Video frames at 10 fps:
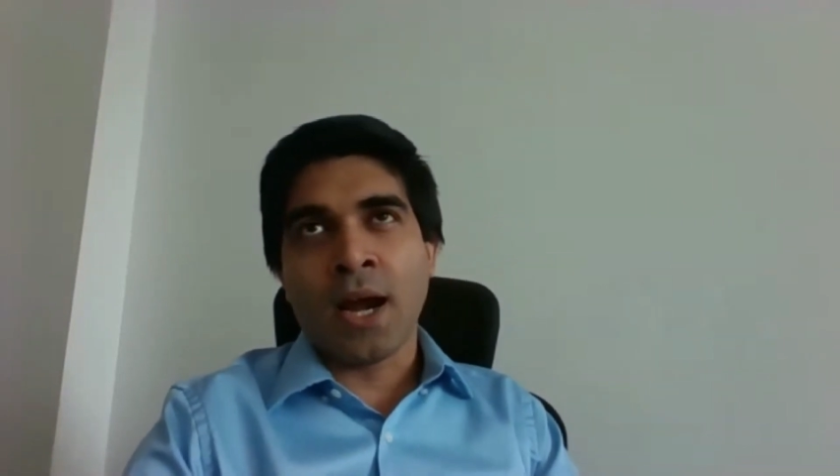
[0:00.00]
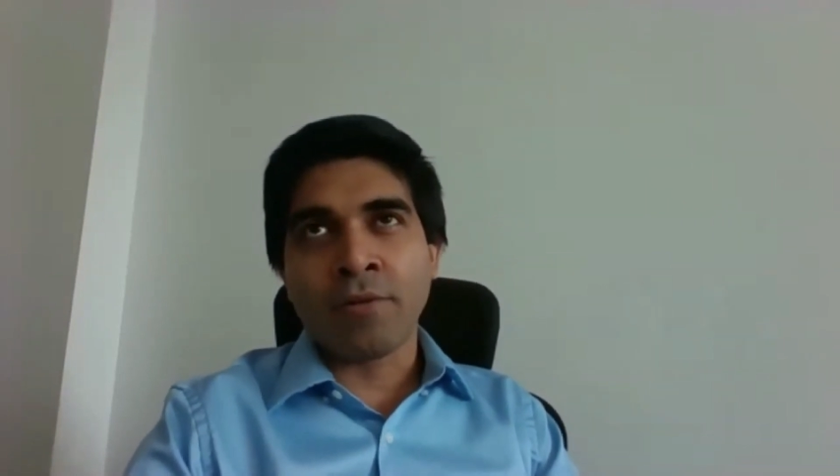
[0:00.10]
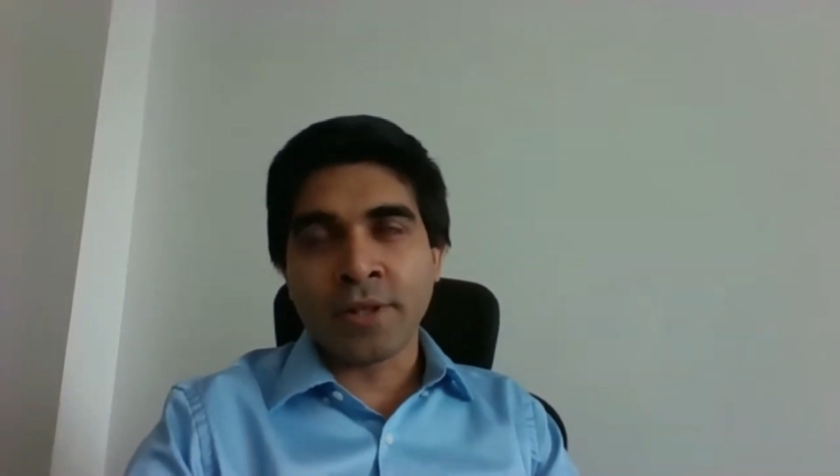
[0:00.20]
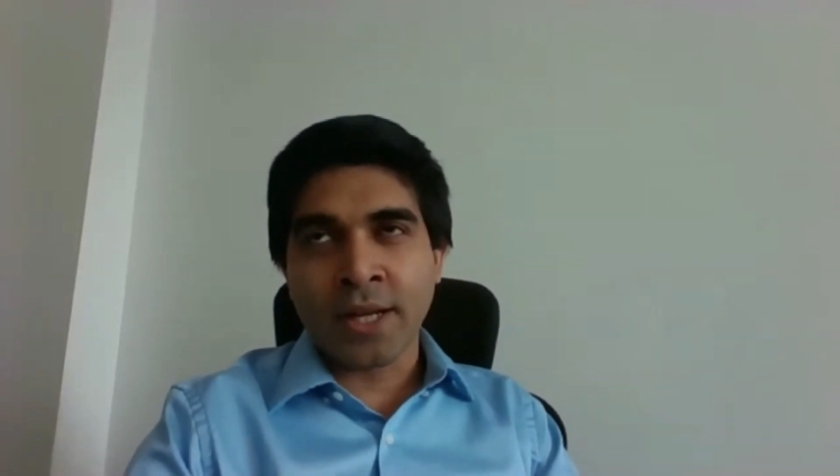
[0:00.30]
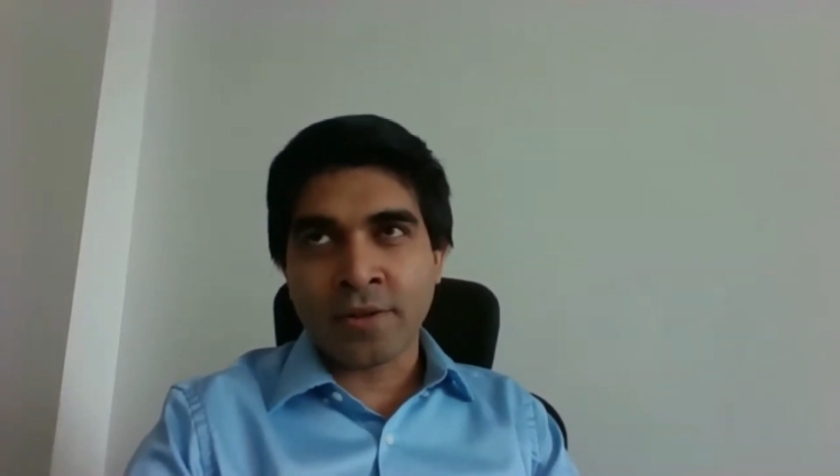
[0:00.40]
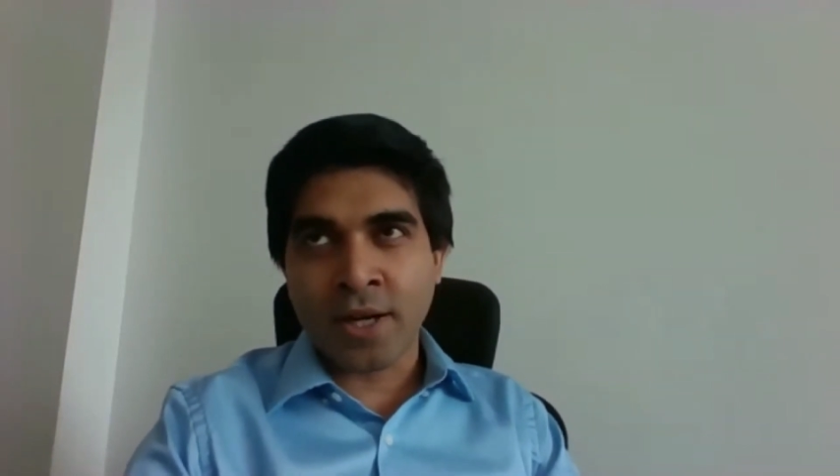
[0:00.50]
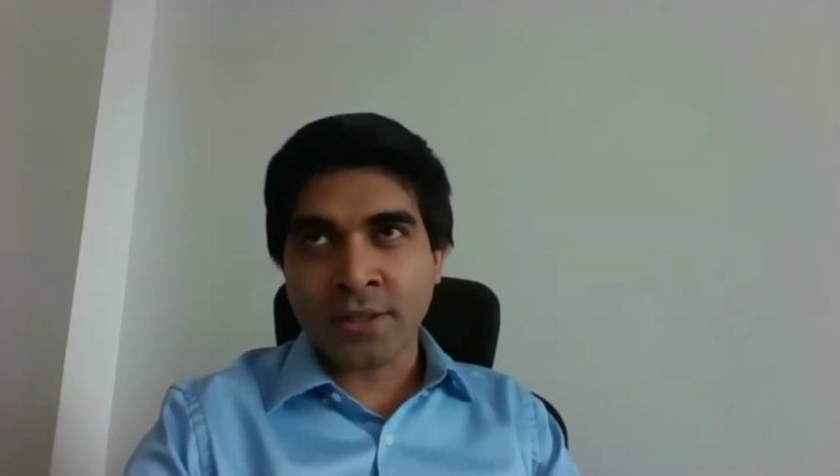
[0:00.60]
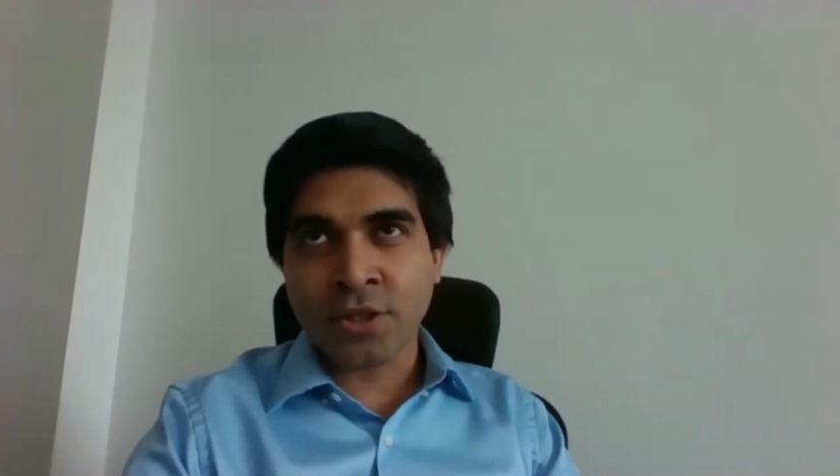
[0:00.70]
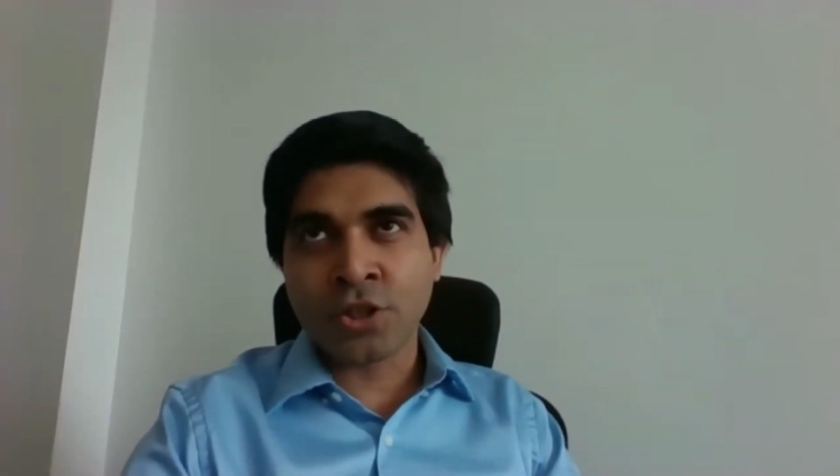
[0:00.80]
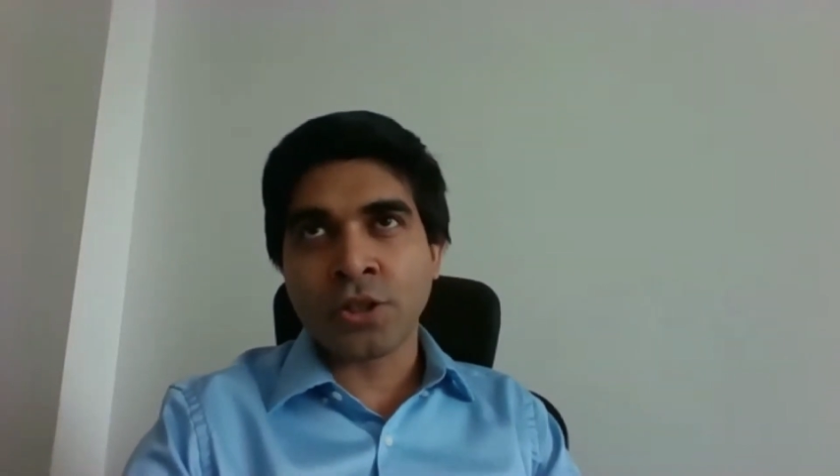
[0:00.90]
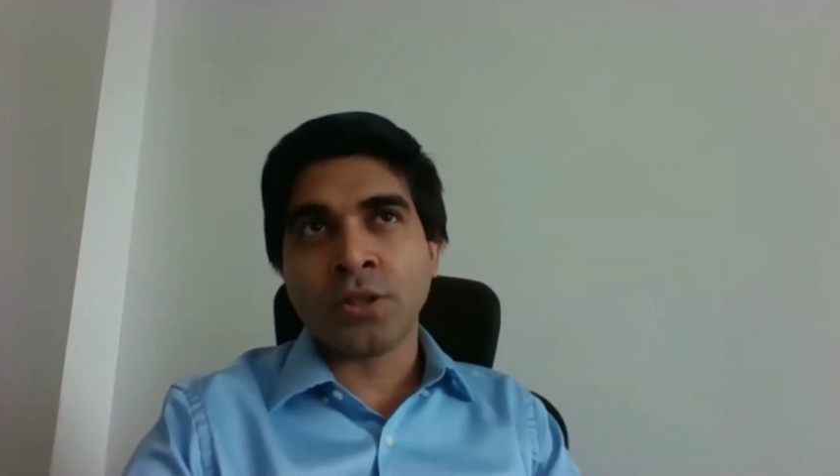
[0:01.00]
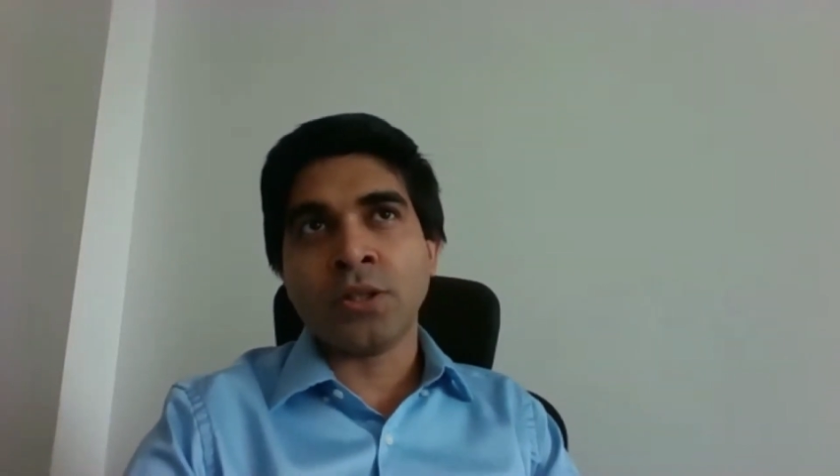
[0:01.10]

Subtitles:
did I transition?